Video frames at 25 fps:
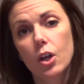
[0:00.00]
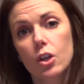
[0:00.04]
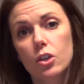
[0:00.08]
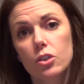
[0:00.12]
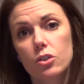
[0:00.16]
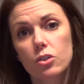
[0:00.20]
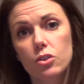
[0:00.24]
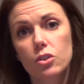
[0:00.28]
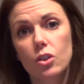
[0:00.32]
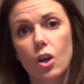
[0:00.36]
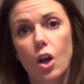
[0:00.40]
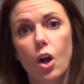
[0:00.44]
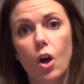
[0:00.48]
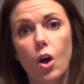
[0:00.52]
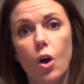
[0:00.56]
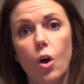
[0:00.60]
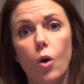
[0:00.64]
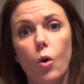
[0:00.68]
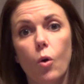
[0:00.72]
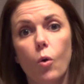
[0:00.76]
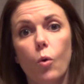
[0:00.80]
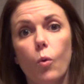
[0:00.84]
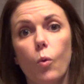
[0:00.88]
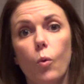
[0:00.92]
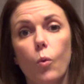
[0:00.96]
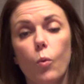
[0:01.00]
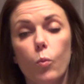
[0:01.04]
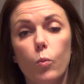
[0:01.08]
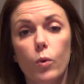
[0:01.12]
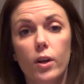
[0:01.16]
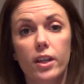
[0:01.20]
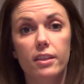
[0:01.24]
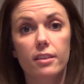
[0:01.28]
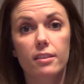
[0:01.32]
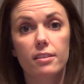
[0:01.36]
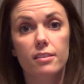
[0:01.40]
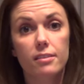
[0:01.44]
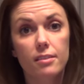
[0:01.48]
So
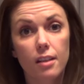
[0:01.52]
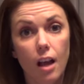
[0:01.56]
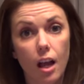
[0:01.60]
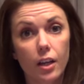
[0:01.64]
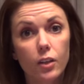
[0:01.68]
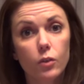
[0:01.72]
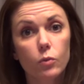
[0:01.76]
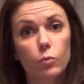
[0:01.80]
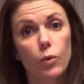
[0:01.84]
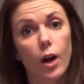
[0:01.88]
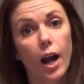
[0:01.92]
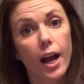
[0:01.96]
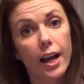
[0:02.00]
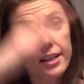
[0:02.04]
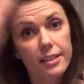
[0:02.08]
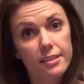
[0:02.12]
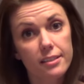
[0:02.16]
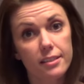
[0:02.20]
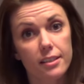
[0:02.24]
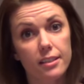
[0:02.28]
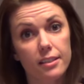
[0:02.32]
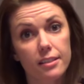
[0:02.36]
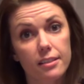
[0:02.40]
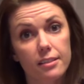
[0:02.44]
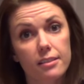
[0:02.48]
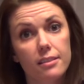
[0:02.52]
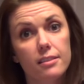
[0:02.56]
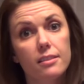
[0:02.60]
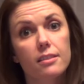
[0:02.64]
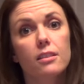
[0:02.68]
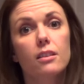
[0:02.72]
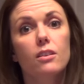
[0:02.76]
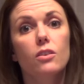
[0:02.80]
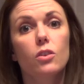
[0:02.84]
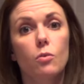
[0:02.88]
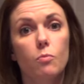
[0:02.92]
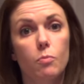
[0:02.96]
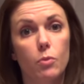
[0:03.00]
when the sun rises,
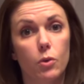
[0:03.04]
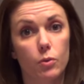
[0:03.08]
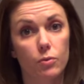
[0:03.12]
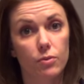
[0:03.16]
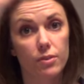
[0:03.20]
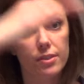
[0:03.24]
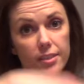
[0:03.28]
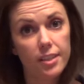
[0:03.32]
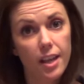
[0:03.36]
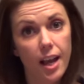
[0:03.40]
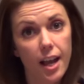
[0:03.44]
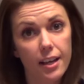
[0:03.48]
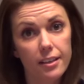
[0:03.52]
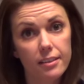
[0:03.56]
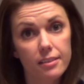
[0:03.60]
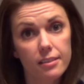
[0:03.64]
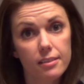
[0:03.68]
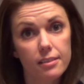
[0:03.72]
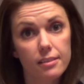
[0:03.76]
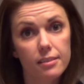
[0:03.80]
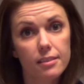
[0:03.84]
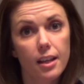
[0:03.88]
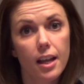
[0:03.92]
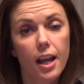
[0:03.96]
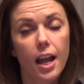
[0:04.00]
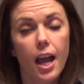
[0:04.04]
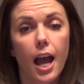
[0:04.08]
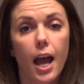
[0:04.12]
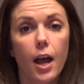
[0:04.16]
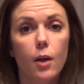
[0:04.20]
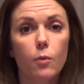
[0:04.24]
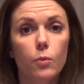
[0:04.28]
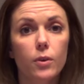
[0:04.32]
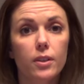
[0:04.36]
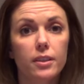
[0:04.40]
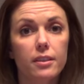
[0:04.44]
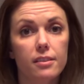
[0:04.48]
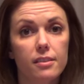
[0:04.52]
the moon sets.
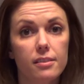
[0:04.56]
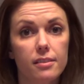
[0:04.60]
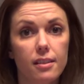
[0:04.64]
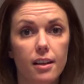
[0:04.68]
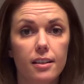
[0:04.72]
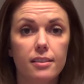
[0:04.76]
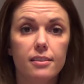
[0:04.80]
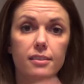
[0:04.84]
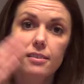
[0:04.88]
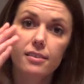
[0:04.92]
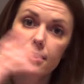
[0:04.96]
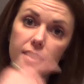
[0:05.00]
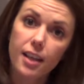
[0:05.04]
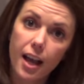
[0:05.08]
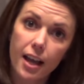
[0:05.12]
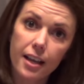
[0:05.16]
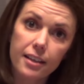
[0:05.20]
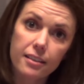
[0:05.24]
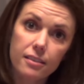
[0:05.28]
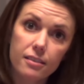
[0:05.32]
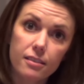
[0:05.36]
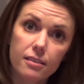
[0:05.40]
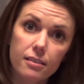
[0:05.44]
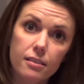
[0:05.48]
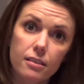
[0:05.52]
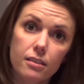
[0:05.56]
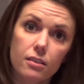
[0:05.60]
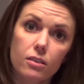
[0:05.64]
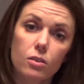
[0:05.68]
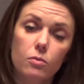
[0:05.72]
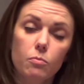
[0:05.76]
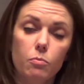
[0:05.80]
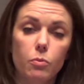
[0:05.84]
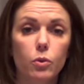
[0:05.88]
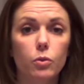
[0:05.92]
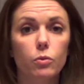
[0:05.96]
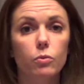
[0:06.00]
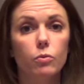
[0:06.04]
And when the sun sets,
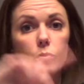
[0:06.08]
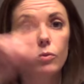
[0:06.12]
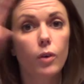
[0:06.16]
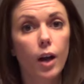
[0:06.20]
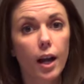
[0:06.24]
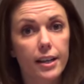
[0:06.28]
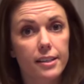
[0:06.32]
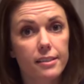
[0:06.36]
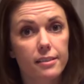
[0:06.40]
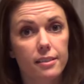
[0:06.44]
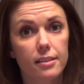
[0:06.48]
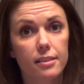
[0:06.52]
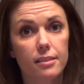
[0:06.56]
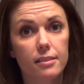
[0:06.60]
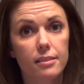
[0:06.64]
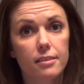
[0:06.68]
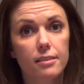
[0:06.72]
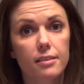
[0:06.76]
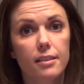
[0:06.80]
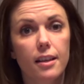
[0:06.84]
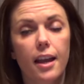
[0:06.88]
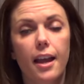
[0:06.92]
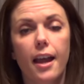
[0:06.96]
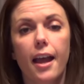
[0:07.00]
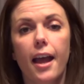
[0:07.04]
the moon rises.